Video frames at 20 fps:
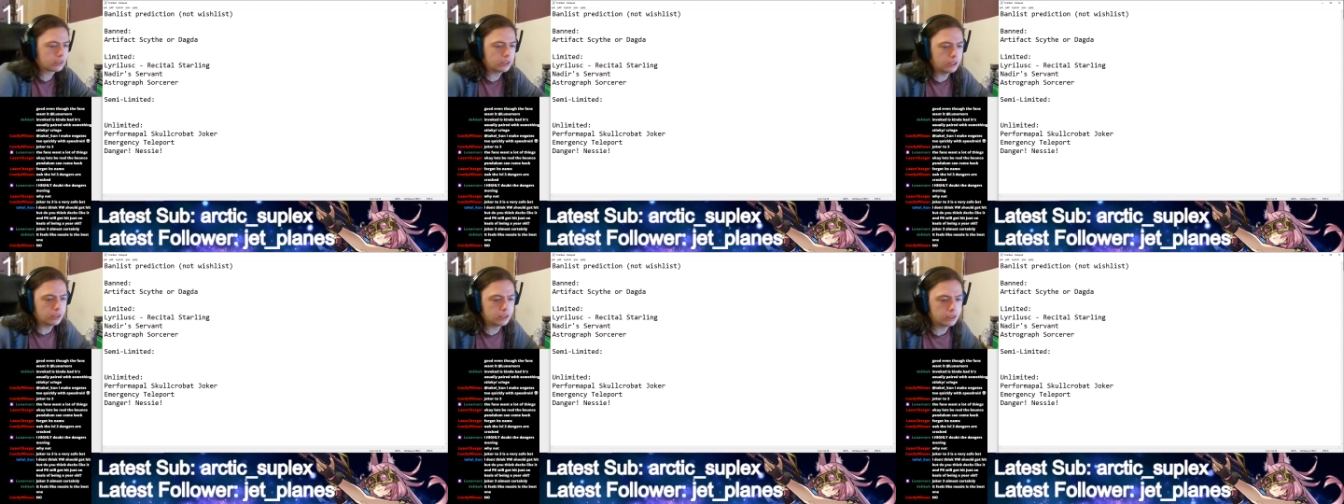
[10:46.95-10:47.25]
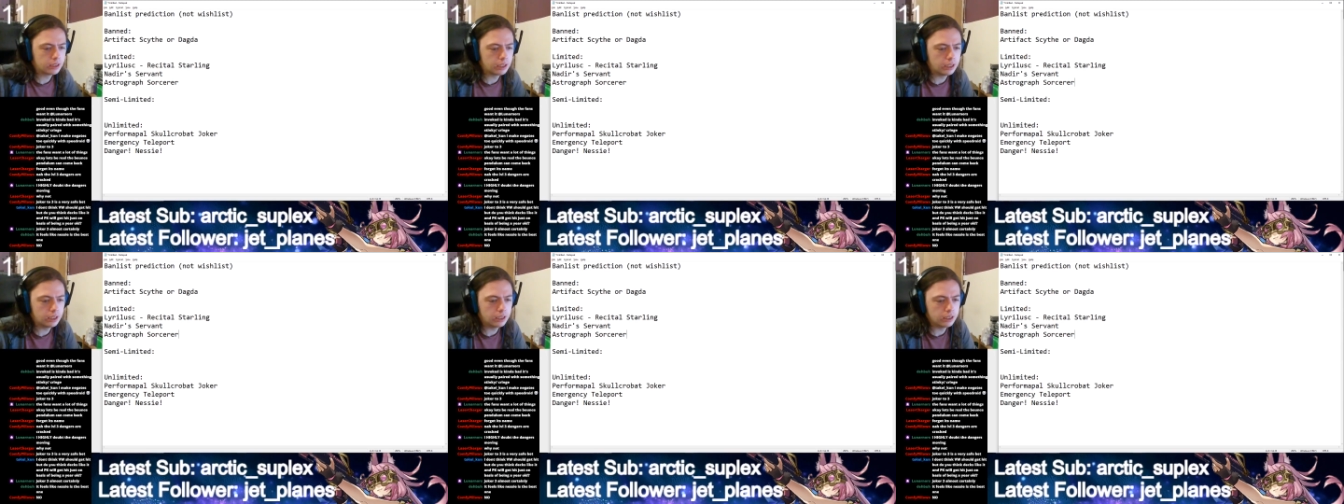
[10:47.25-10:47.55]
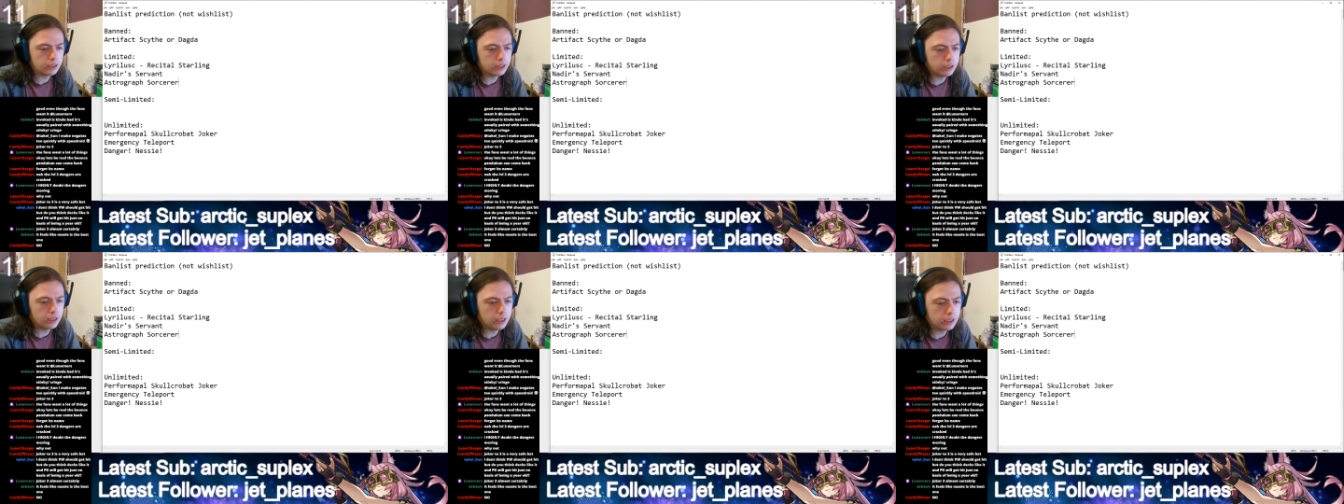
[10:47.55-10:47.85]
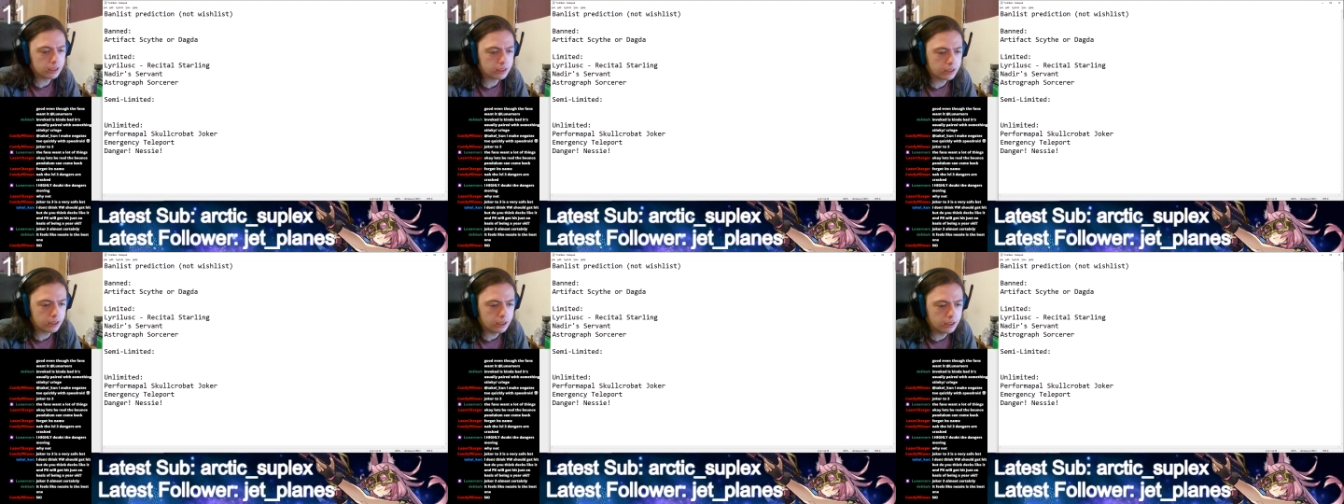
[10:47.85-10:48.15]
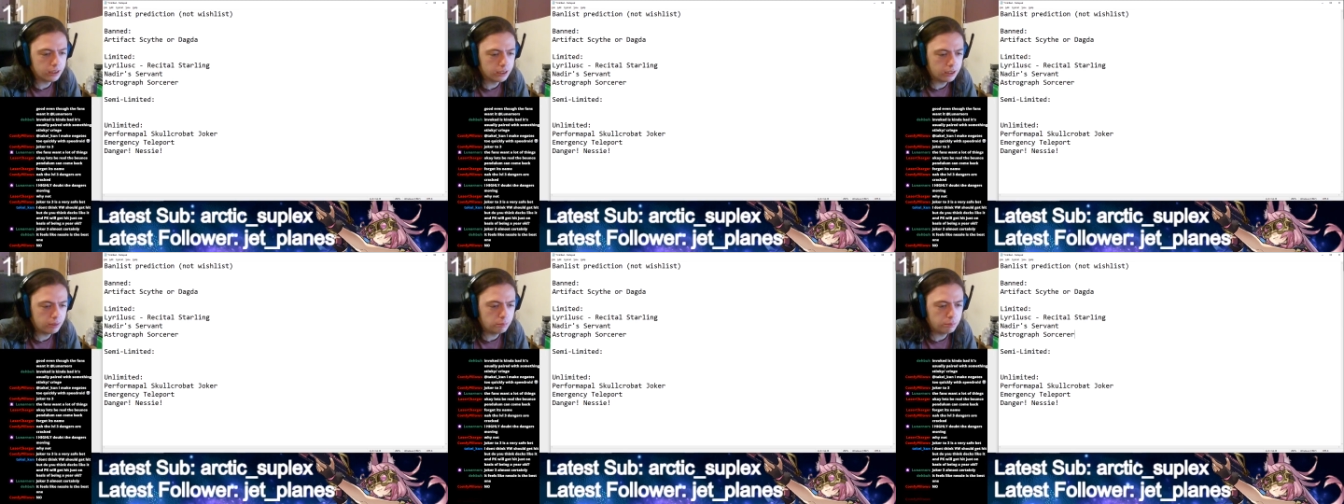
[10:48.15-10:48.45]
card that
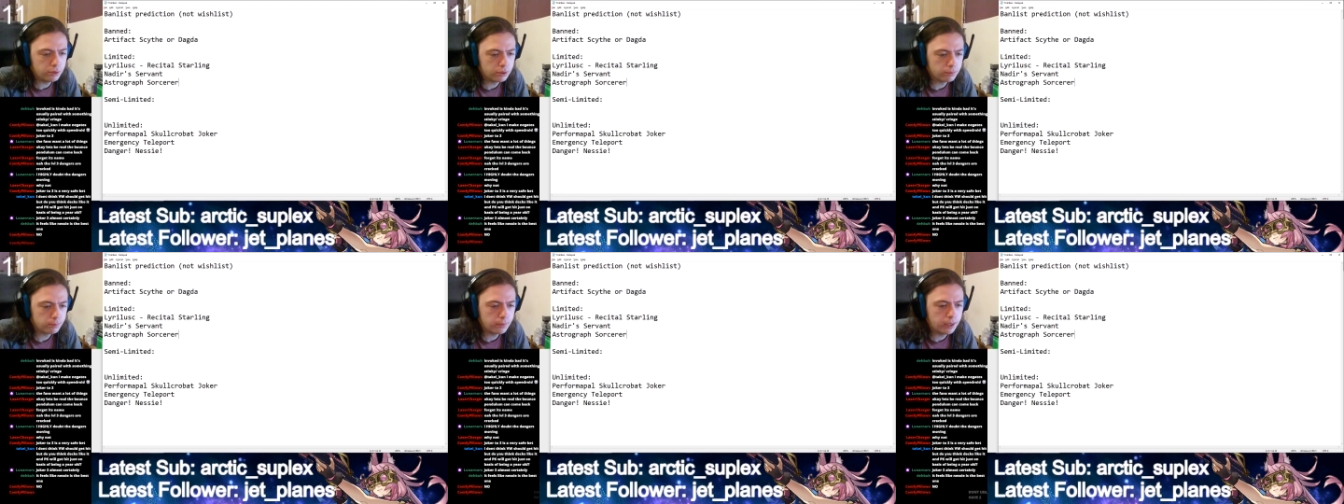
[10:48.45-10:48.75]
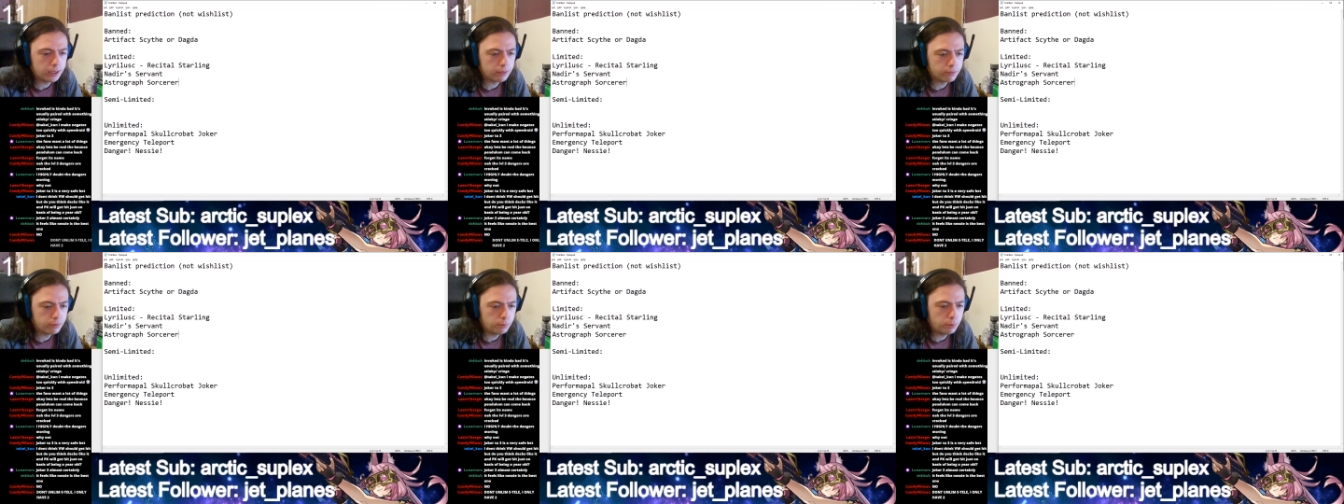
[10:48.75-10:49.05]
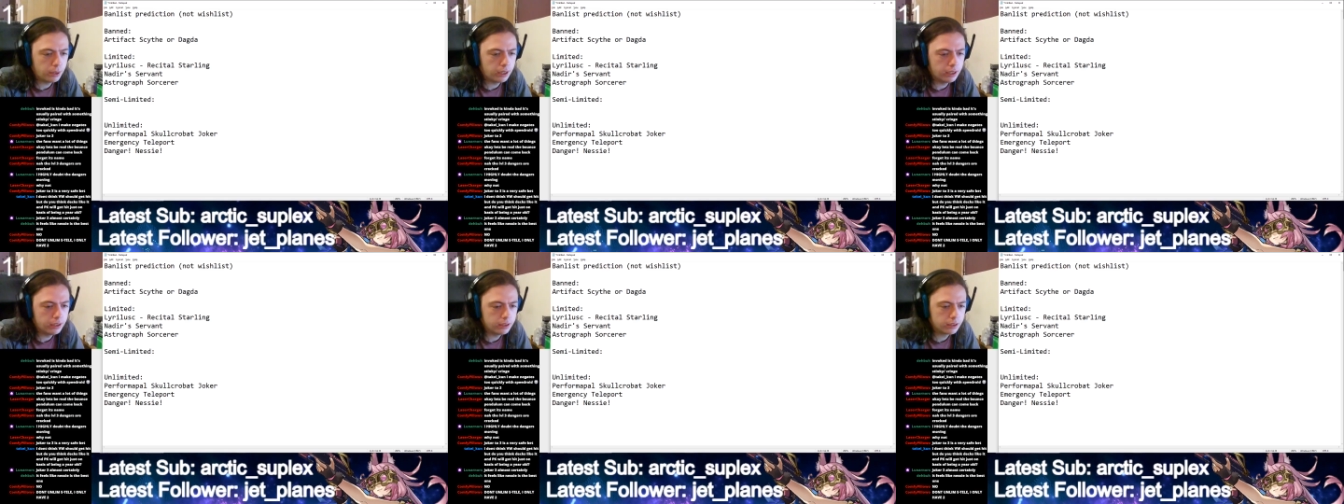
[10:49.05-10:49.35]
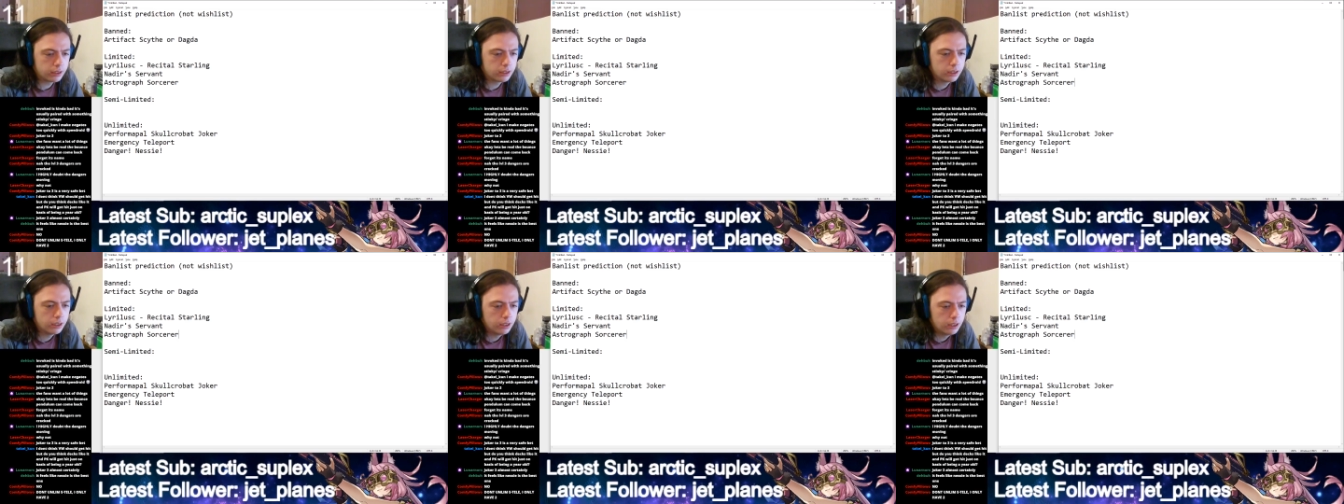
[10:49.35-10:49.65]
they bring back for Pend.